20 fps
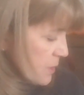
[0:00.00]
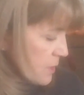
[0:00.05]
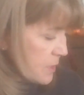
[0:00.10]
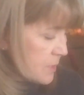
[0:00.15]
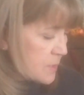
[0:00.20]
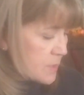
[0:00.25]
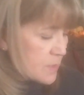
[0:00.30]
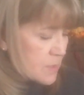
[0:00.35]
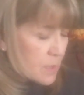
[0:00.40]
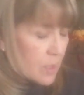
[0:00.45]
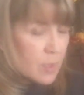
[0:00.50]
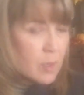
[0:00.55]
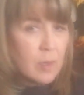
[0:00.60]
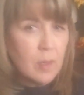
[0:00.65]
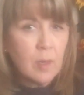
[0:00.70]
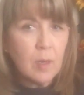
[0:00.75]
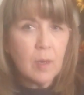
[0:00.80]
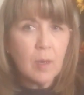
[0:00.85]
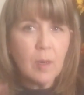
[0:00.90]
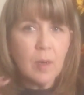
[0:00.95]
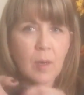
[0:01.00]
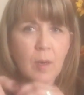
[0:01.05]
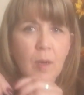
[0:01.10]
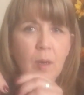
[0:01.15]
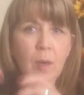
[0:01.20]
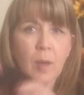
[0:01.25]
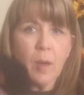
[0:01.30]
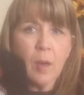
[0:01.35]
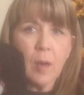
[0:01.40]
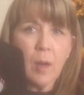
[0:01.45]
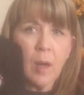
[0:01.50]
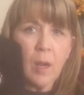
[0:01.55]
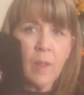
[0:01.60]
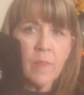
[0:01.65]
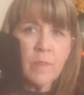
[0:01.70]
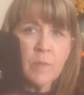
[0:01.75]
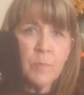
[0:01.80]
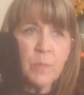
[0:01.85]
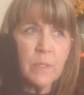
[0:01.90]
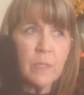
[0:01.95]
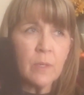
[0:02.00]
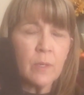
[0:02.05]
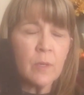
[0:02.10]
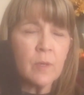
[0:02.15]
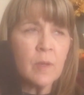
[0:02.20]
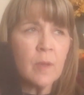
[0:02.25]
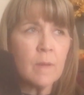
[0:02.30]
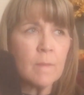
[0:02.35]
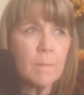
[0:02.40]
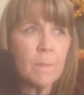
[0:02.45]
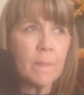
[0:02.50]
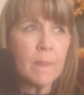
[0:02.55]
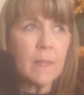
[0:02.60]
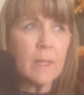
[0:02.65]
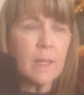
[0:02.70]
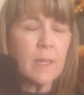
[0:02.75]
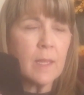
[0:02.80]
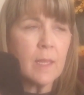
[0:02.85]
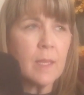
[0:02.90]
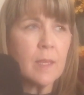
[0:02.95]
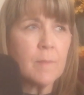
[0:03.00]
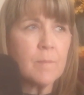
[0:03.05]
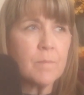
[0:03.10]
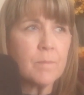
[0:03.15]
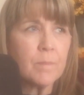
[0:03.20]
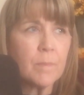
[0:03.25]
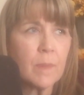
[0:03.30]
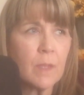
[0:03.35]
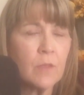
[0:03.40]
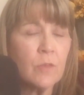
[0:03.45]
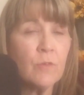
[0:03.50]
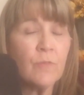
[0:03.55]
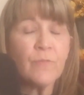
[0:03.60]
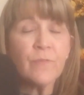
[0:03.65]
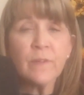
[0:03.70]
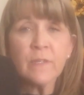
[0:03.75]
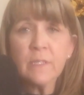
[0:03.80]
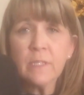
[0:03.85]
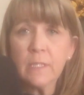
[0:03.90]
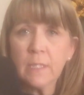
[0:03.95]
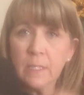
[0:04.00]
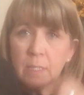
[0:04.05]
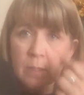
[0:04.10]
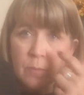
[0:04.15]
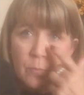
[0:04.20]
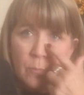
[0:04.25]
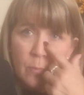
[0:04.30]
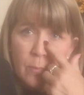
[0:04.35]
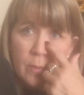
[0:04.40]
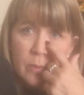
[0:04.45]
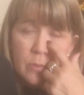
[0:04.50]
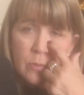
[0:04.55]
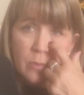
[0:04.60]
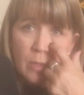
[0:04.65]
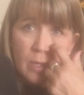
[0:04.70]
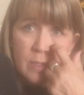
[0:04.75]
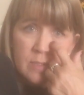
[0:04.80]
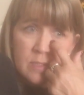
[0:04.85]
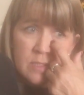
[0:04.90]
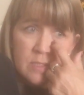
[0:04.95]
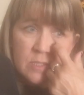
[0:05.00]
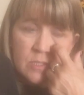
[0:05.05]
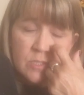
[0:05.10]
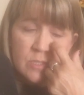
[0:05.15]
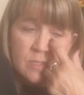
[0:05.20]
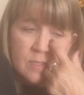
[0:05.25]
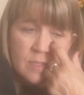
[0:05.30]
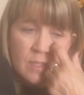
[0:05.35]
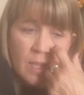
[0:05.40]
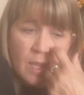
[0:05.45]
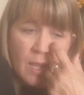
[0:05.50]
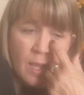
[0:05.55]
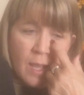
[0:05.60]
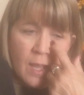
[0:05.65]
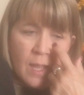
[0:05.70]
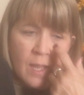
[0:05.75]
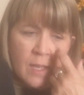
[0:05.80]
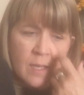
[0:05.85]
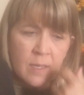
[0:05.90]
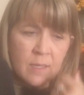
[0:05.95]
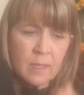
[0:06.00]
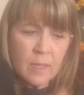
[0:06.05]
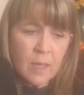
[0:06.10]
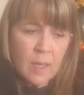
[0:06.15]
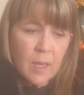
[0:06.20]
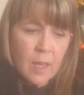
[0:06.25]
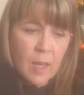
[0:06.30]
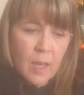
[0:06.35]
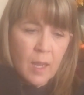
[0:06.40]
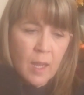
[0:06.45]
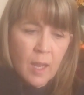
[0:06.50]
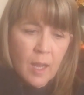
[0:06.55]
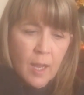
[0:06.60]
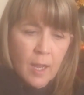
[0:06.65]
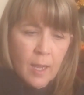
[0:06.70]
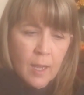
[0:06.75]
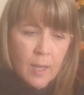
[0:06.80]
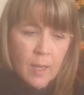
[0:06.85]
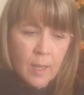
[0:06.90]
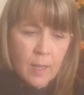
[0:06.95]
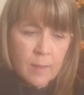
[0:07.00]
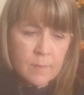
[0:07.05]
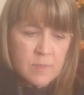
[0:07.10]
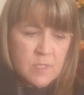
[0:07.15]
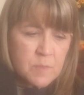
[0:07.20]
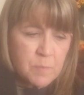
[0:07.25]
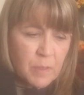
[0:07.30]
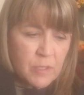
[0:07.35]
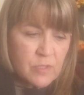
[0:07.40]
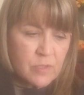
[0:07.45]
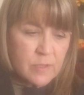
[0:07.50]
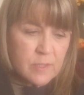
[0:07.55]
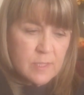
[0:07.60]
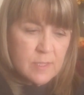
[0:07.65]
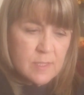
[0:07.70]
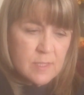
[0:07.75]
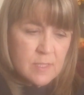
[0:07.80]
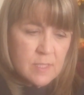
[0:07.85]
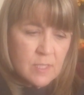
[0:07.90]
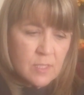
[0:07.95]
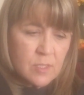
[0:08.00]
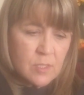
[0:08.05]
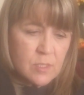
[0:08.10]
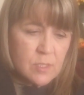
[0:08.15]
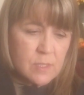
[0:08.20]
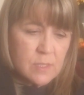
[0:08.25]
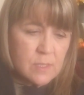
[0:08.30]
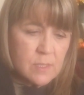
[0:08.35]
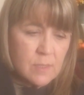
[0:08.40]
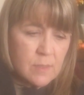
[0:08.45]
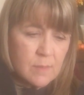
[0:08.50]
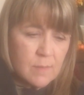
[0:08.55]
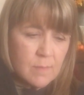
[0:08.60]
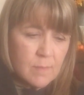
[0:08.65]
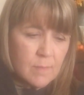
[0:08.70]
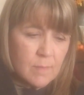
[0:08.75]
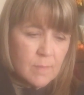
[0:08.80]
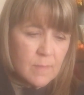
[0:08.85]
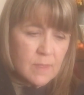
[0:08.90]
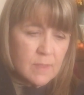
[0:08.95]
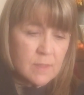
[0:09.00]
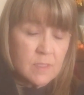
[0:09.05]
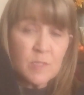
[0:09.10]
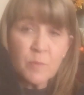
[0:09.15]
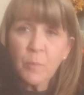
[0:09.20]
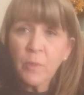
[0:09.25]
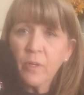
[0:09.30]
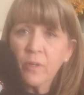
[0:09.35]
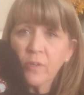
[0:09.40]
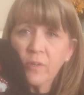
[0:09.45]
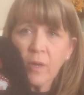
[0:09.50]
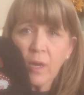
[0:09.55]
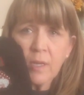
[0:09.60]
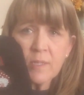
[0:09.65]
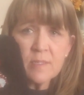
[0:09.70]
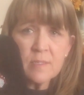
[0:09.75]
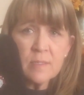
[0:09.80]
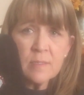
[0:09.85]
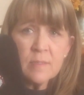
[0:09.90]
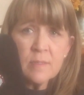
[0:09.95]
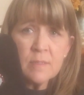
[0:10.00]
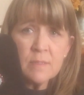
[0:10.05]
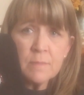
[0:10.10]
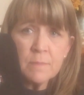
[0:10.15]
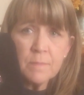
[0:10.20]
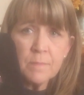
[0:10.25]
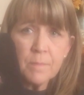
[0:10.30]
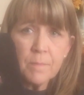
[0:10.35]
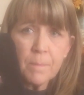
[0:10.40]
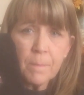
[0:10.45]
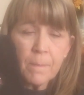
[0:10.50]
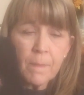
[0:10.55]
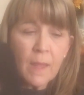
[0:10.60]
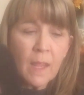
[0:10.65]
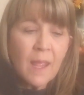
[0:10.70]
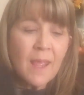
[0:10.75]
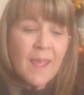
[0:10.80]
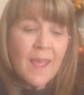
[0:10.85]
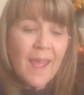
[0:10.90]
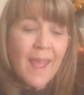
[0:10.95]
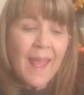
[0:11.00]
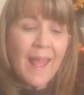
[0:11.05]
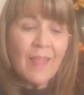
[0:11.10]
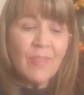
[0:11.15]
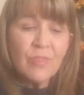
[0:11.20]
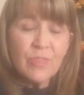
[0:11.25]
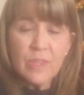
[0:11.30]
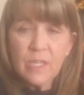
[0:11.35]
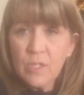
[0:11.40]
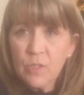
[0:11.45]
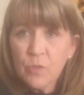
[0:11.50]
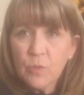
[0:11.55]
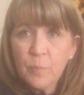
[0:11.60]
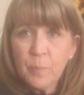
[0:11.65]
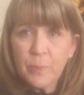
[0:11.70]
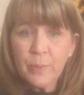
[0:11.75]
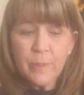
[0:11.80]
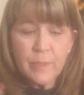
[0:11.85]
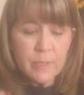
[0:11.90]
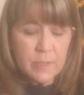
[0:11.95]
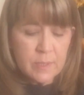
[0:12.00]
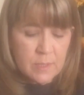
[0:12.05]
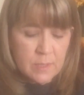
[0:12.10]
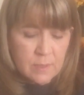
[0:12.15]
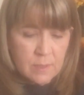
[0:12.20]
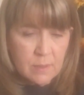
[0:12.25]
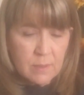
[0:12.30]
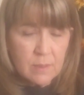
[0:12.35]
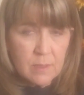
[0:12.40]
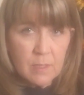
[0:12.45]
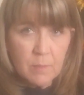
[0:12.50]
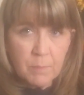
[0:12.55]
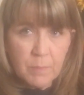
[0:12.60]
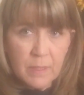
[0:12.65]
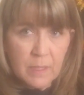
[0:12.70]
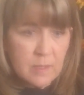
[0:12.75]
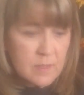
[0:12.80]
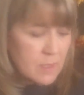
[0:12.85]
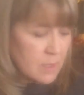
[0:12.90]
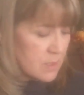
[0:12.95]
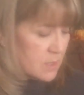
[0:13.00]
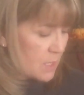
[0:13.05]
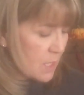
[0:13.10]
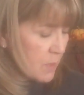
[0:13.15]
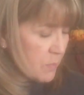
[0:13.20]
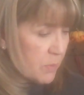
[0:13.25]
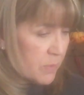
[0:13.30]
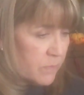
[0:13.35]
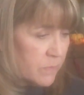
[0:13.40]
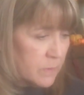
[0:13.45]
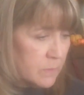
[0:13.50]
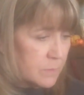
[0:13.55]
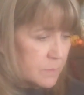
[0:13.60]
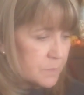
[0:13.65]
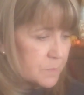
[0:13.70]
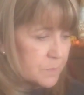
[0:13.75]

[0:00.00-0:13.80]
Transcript: is on the beard, you fill it in with cross stitches and specialty stitch Smyrna crosses, and then you put the beads on top of it.